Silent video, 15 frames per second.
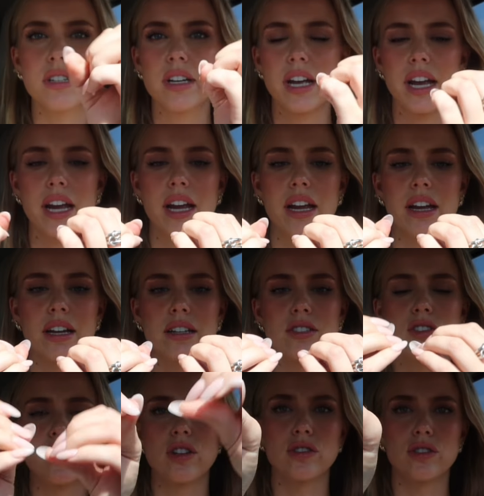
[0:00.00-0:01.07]
and
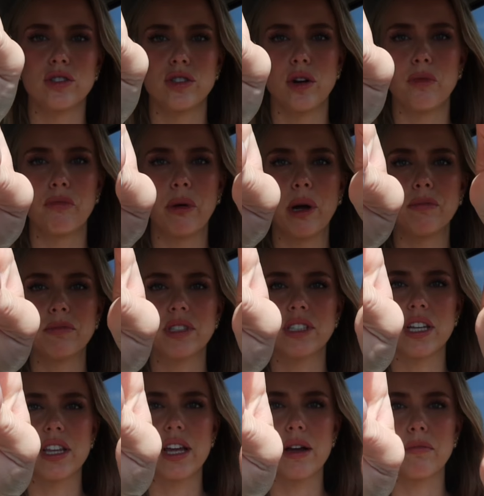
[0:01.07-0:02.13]
there's no bumps
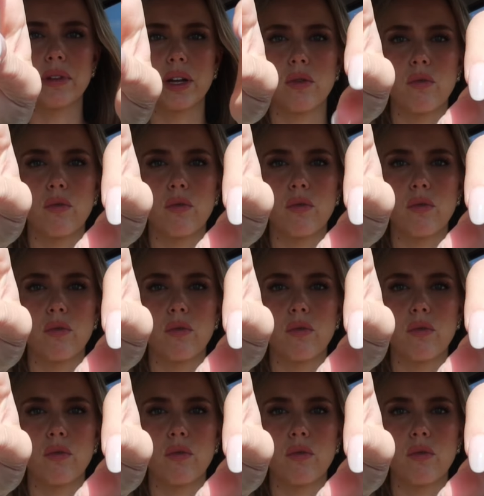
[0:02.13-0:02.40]
to them like